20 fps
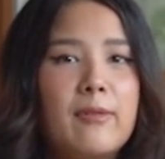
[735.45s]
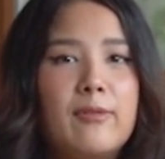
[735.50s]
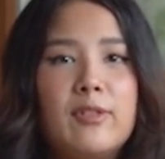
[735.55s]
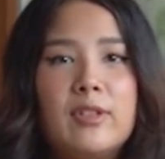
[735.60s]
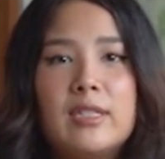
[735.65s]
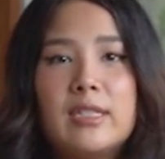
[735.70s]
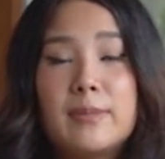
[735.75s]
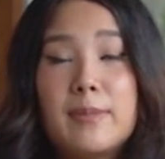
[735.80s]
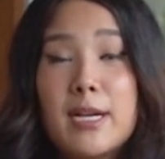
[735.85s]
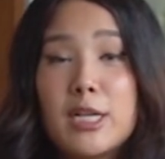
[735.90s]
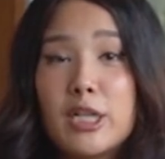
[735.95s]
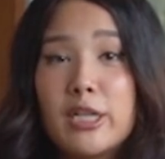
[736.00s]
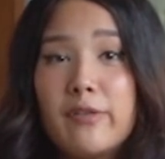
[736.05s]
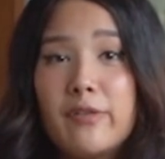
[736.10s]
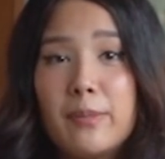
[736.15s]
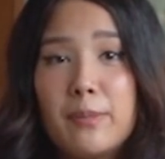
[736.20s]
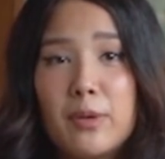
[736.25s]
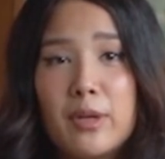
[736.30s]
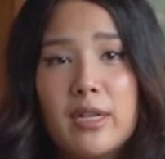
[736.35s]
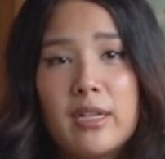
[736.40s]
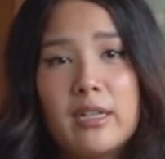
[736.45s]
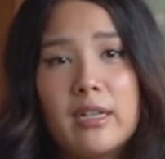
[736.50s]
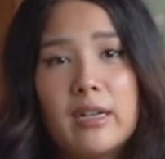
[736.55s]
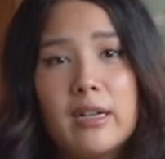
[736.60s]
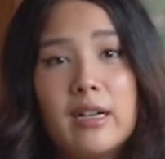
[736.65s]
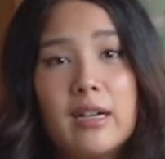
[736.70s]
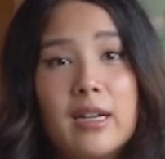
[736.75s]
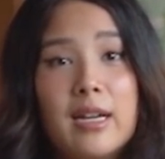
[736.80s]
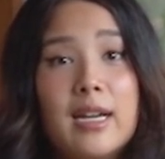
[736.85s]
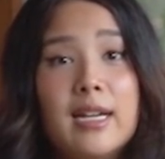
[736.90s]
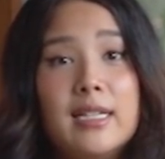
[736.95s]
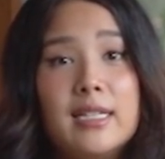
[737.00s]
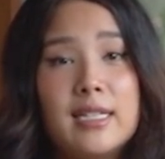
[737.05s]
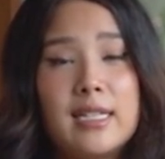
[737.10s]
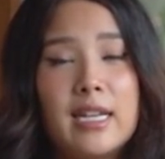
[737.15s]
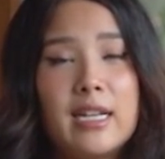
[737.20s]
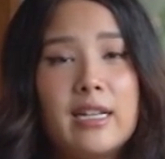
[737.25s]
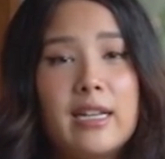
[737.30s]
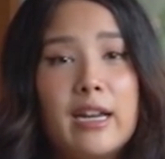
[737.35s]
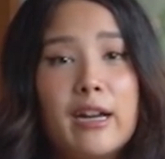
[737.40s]
Especially if you put in the
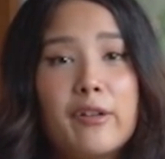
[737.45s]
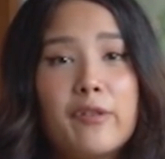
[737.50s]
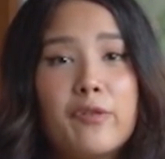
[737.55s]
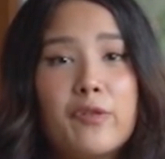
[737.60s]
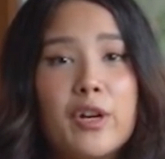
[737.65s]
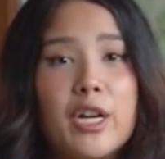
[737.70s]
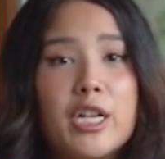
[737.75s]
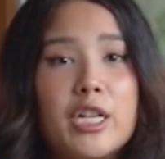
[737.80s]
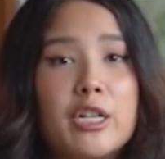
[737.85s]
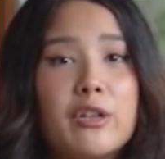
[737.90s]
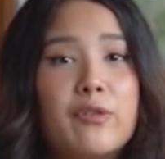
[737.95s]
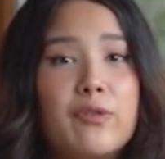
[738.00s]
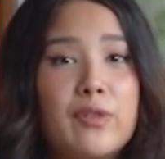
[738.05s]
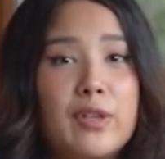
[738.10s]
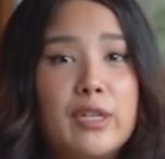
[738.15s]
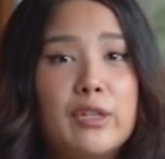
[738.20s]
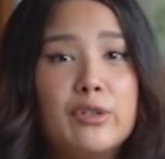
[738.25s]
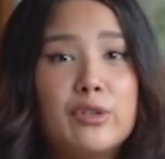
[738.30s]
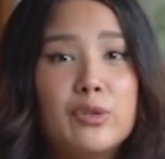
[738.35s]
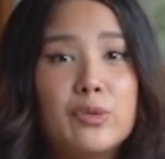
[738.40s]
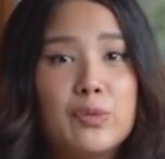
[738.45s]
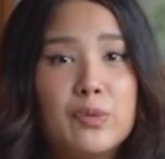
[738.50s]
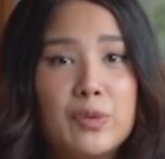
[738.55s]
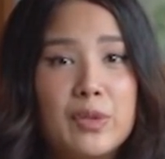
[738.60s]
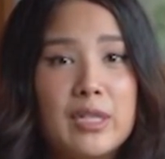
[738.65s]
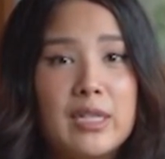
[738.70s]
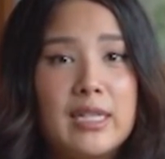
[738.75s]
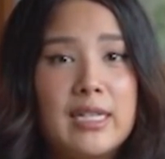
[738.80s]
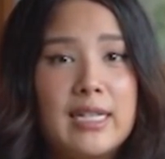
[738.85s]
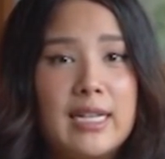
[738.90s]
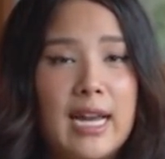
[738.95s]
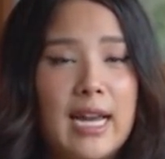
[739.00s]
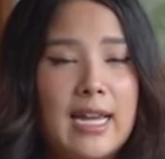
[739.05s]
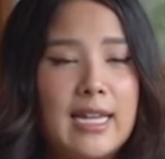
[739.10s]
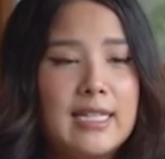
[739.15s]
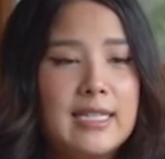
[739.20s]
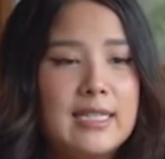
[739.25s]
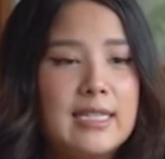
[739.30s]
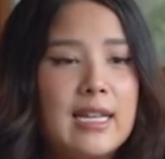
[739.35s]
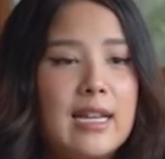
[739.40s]
skincare fridge, it feels really
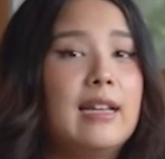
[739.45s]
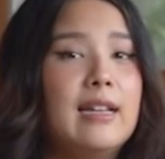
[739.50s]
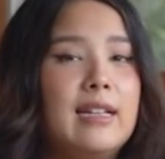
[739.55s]
nice.